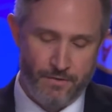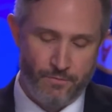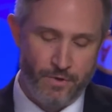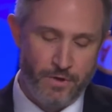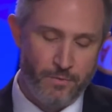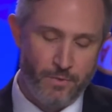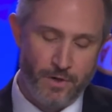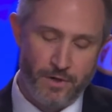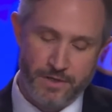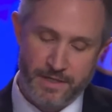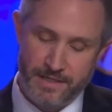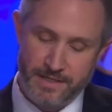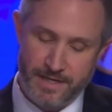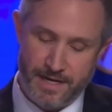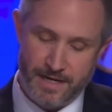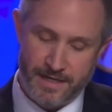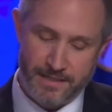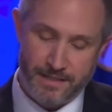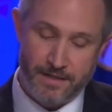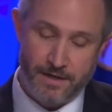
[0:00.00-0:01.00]
We will
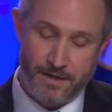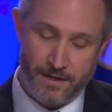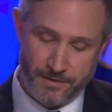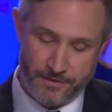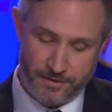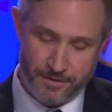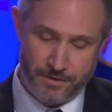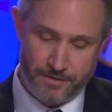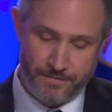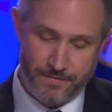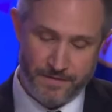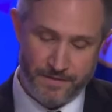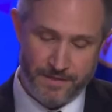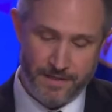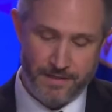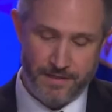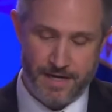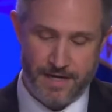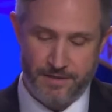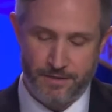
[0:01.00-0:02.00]
conduct also
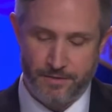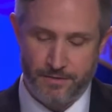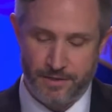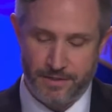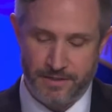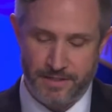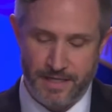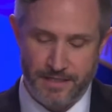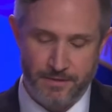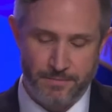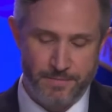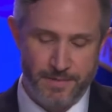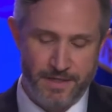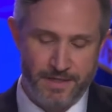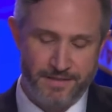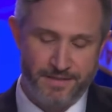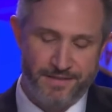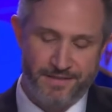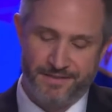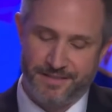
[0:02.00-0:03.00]
physiological
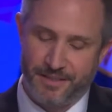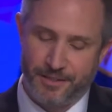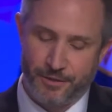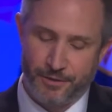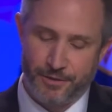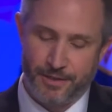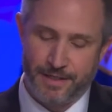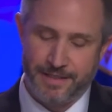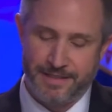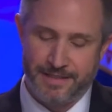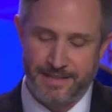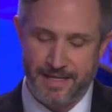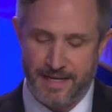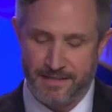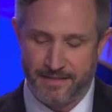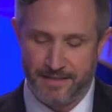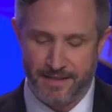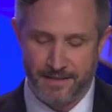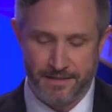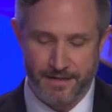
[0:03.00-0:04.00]
assessments, including
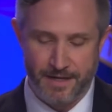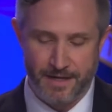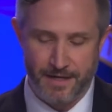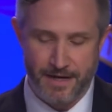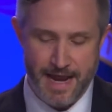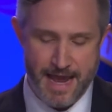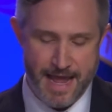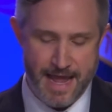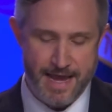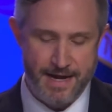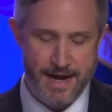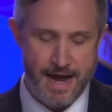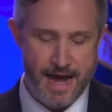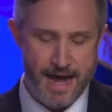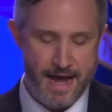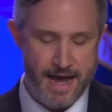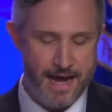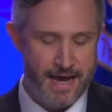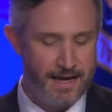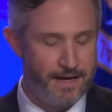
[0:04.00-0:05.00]
testing their head,
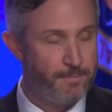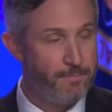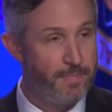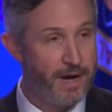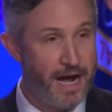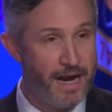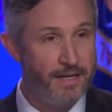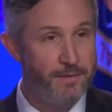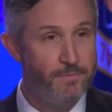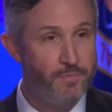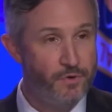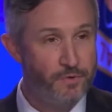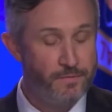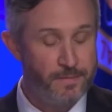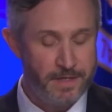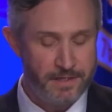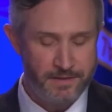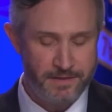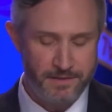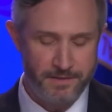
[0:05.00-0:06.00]
eye, and body
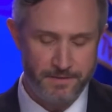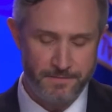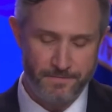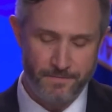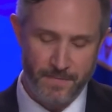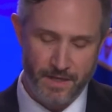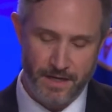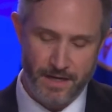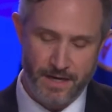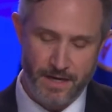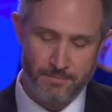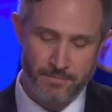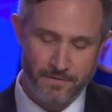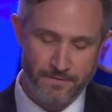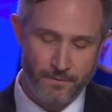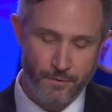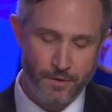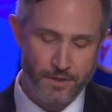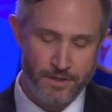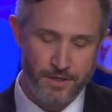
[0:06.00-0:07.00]
movements uh,
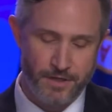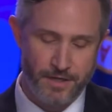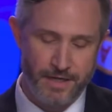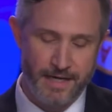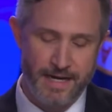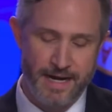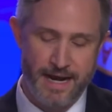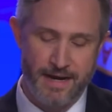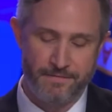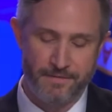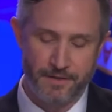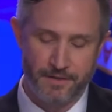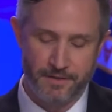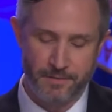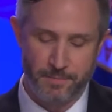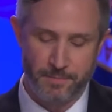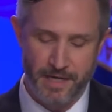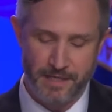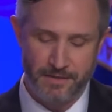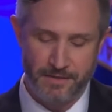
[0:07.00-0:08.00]
before, during, and after the
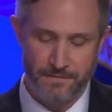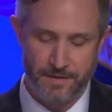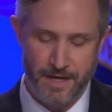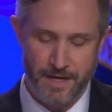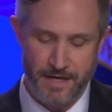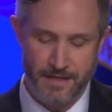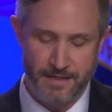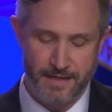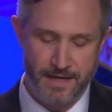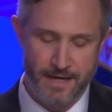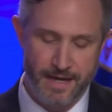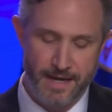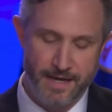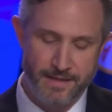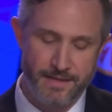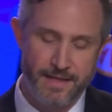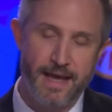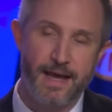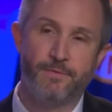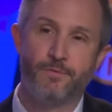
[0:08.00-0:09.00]
space flight,
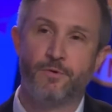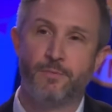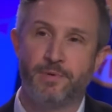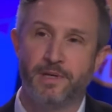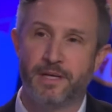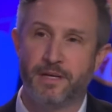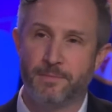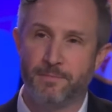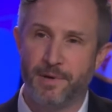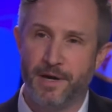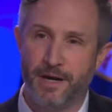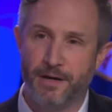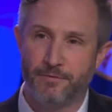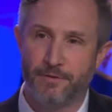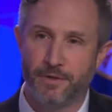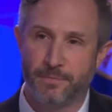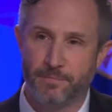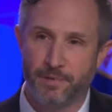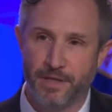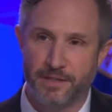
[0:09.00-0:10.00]
and that will be compared
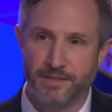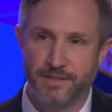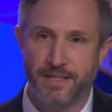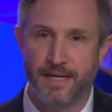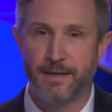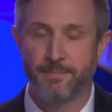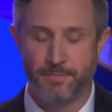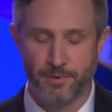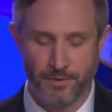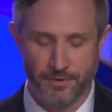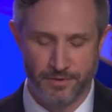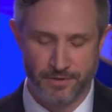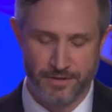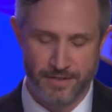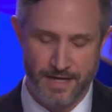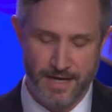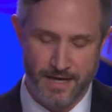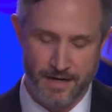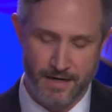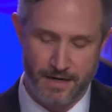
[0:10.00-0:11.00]
with blood samples
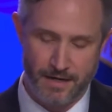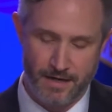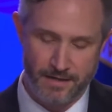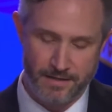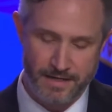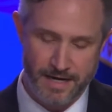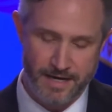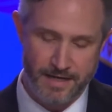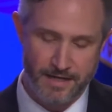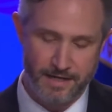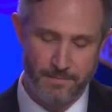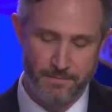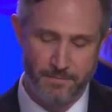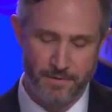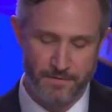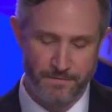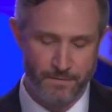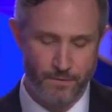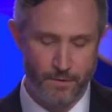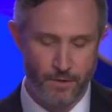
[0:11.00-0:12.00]
that are taken
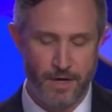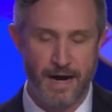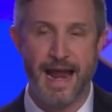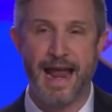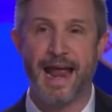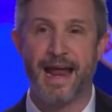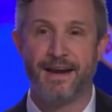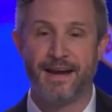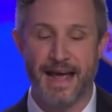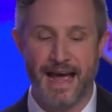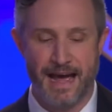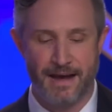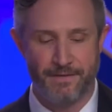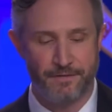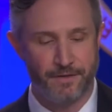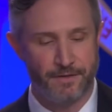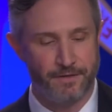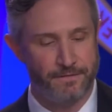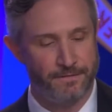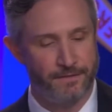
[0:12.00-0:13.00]
before and
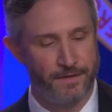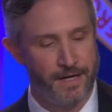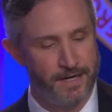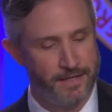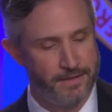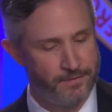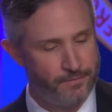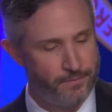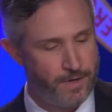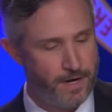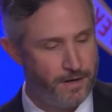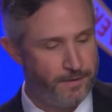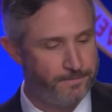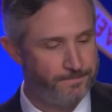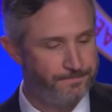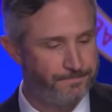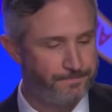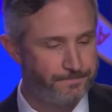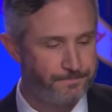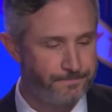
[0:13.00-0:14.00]
after the flight as well.
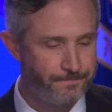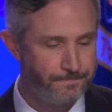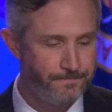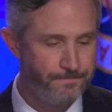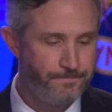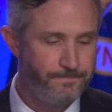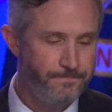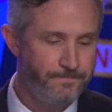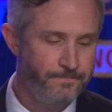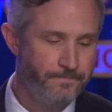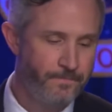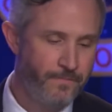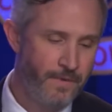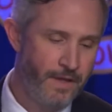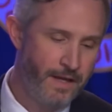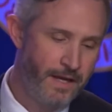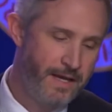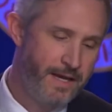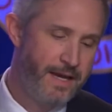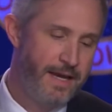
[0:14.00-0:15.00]

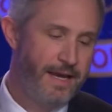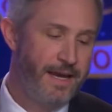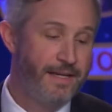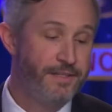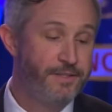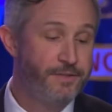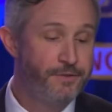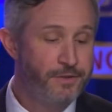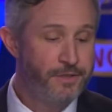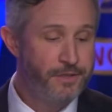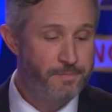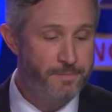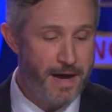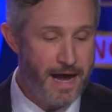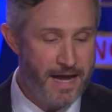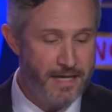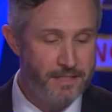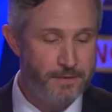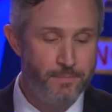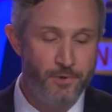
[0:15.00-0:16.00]
As soon as
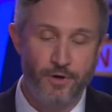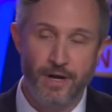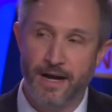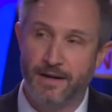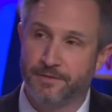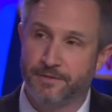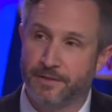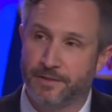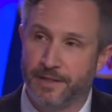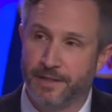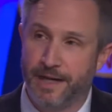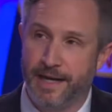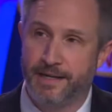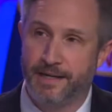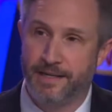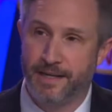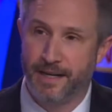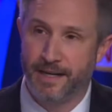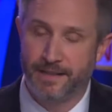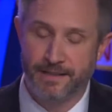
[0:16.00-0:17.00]
possible after
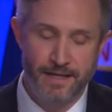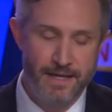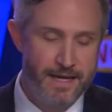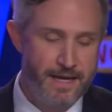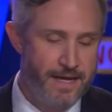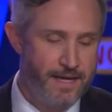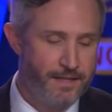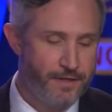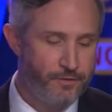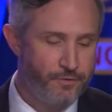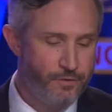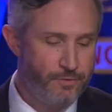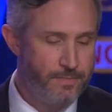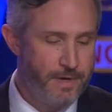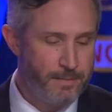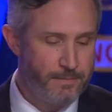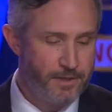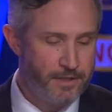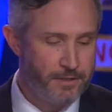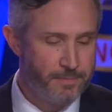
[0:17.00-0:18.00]
landing, the crew
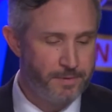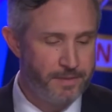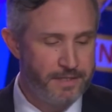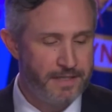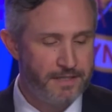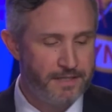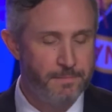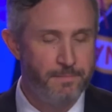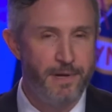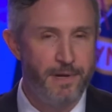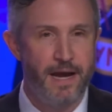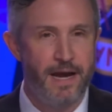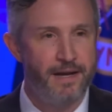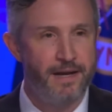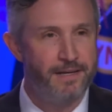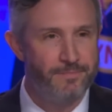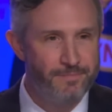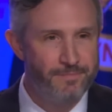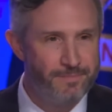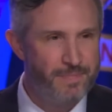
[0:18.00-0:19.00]
members
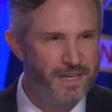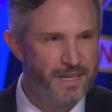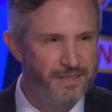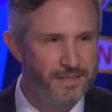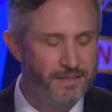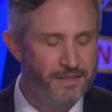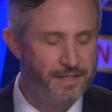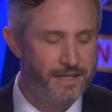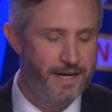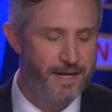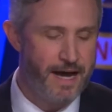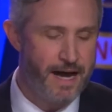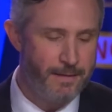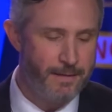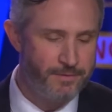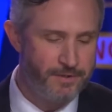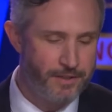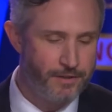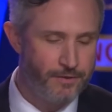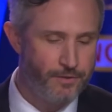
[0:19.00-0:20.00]
participate in basically an
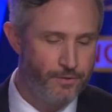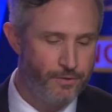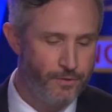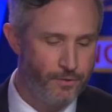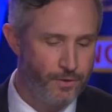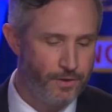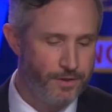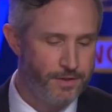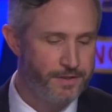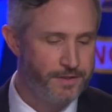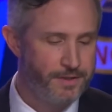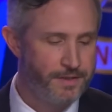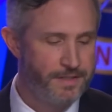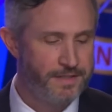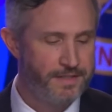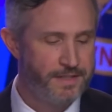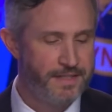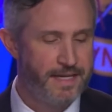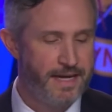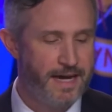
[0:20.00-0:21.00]
obstacle course
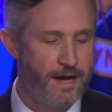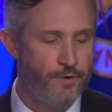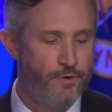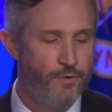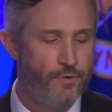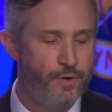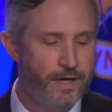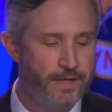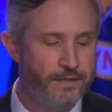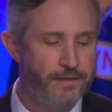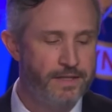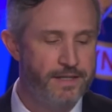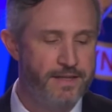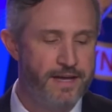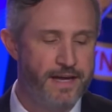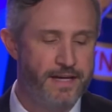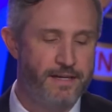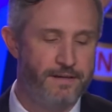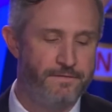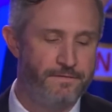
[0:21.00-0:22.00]
to see how quickly
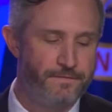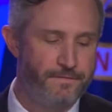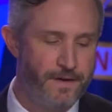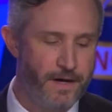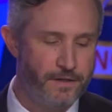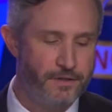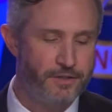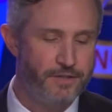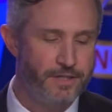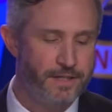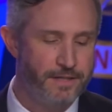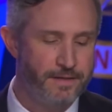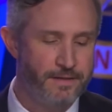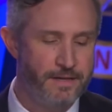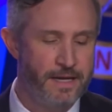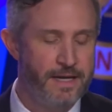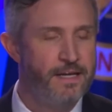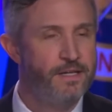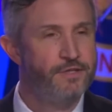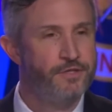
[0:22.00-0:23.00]
they can
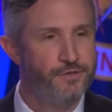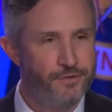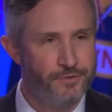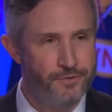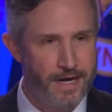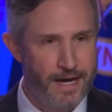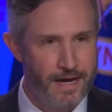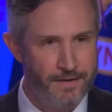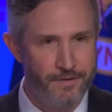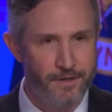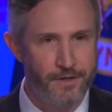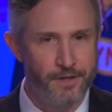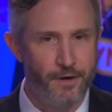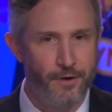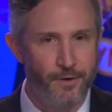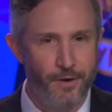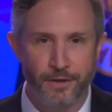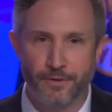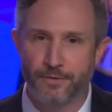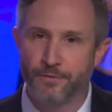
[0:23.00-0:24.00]
function soon after
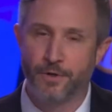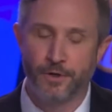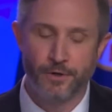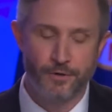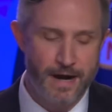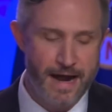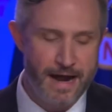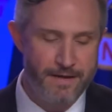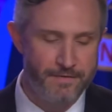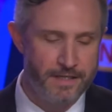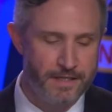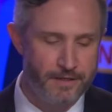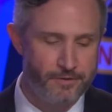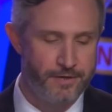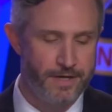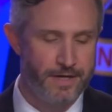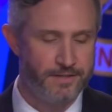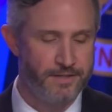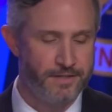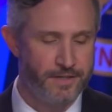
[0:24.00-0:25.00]
going through a gravity
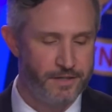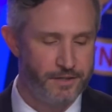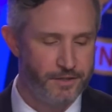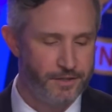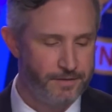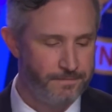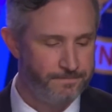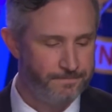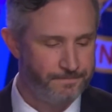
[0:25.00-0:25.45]
transition.